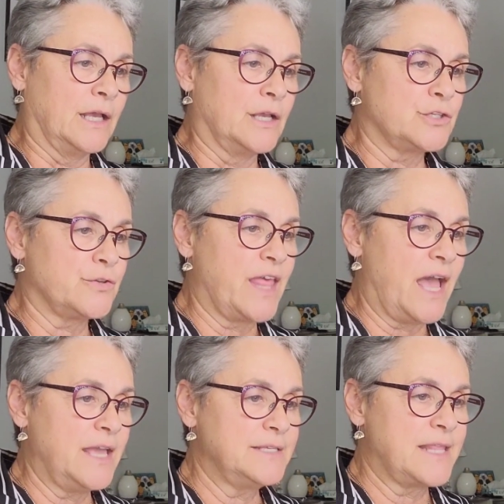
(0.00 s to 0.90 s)
So
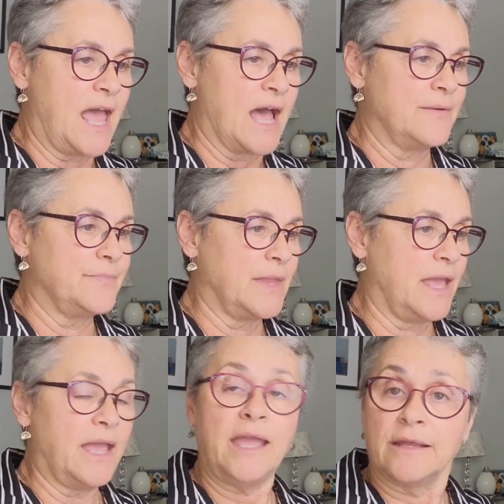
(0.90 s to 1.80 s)
that is that.
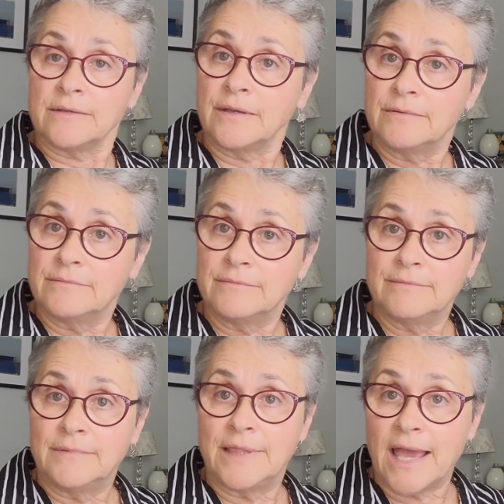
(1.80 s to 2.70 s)
And
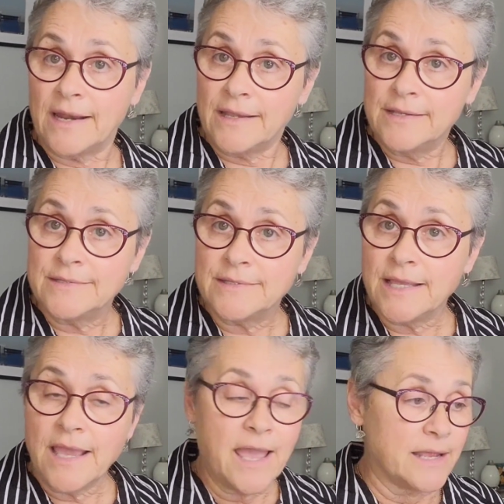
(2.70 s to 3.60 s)
that is
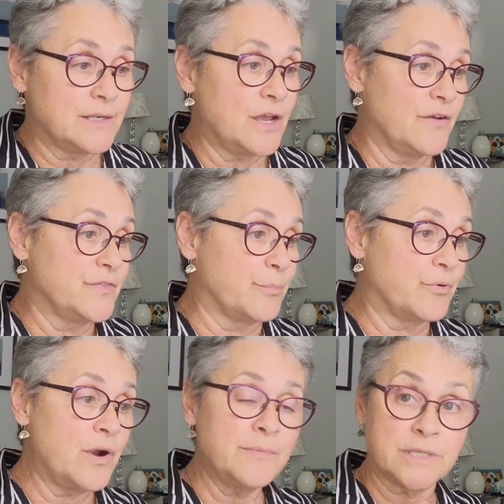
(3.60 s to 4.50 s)
the end of the
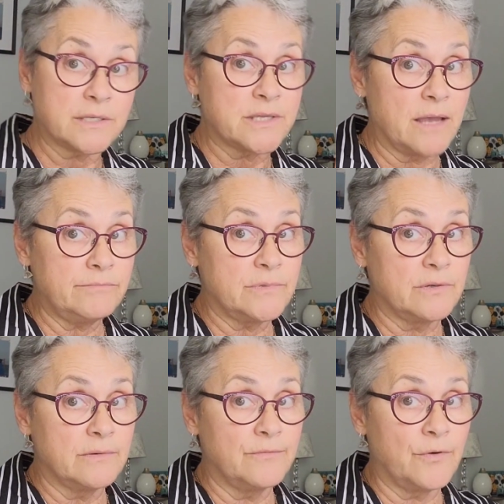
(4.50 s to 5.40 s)
prompts, except
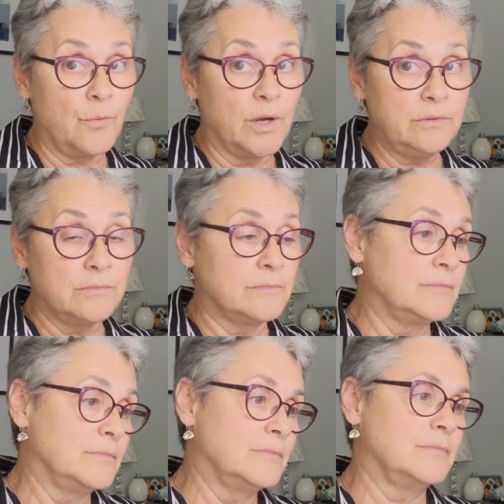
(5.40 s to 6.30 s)
for one,
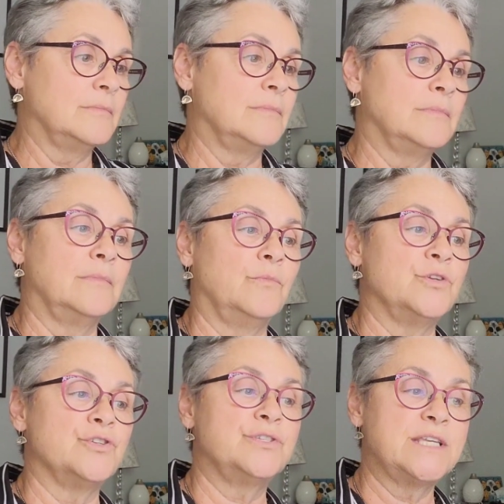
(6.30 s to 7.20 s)

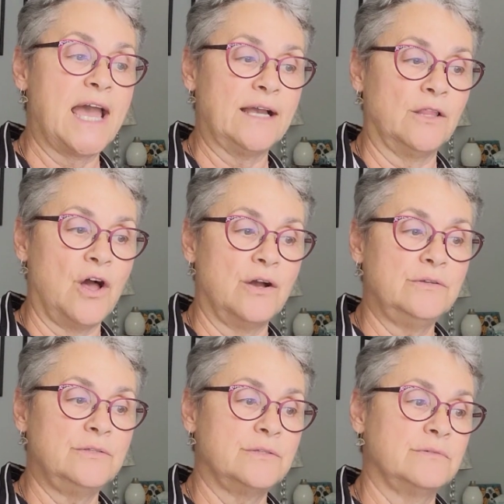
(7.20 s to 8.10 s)
which is
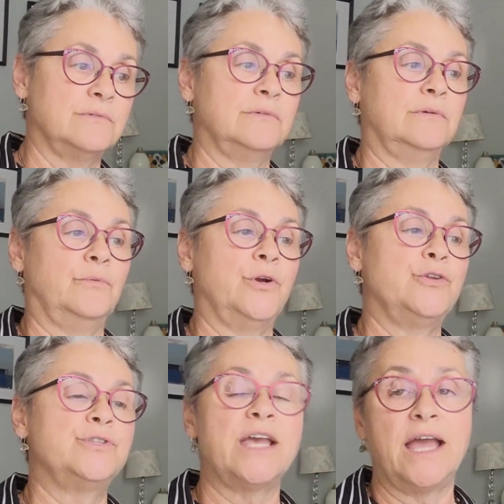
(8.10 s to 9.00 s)
Tagalongs, where you
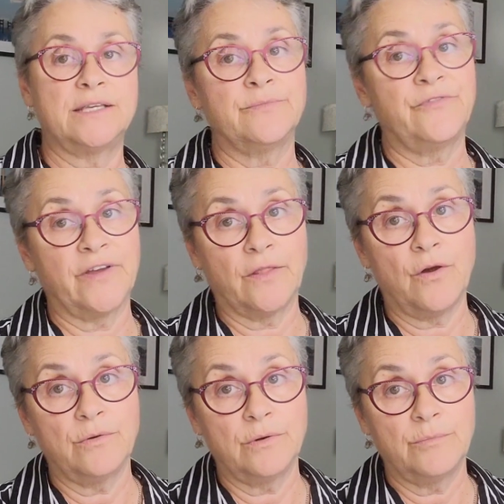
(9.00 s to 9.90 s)
tag some
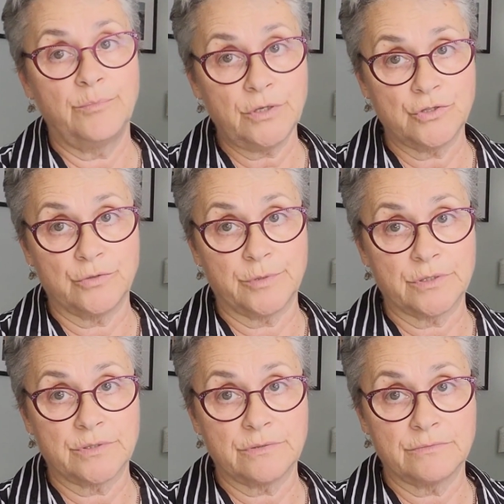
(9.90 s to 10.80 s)
fellow
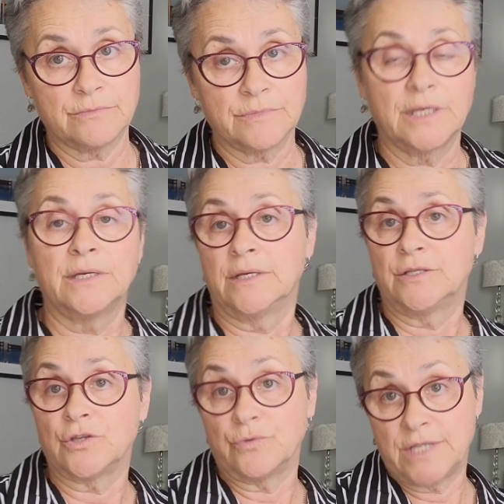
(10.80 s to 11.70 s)
booktubers.
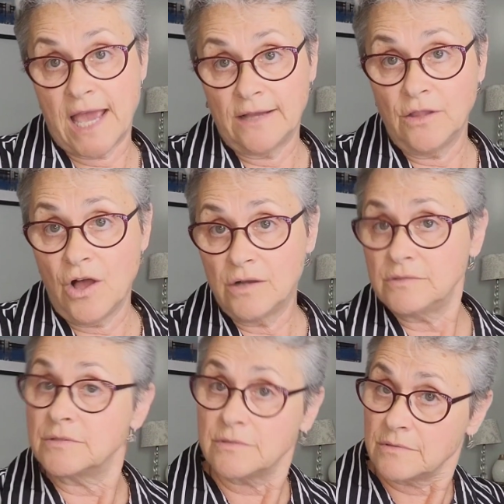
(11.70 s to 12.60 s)
So
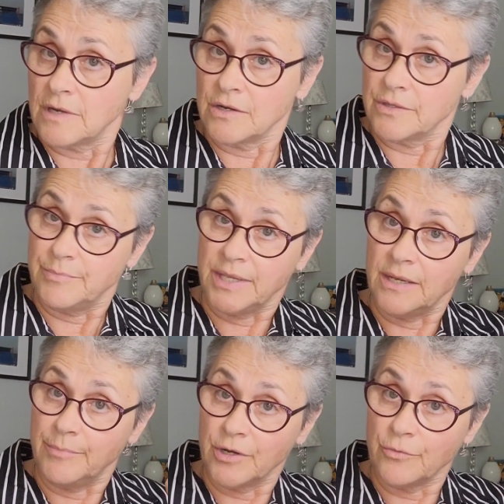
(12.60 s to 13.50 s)
Tagalongs are the
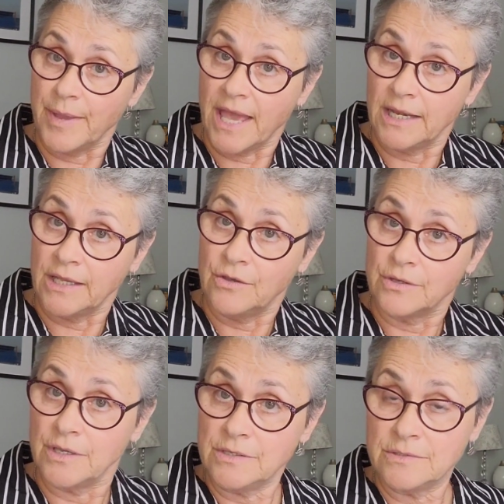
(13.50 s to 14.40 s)
peanut butter patty
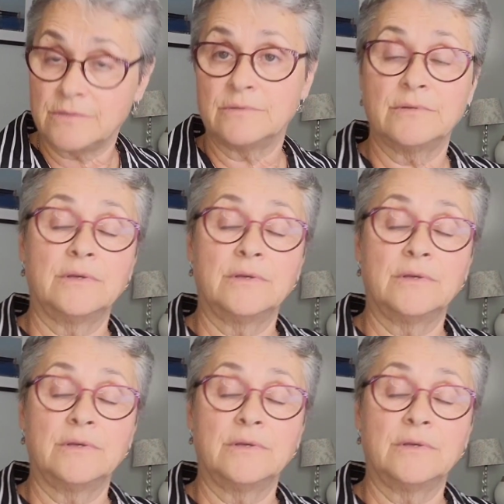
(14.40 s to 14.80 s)
cookies.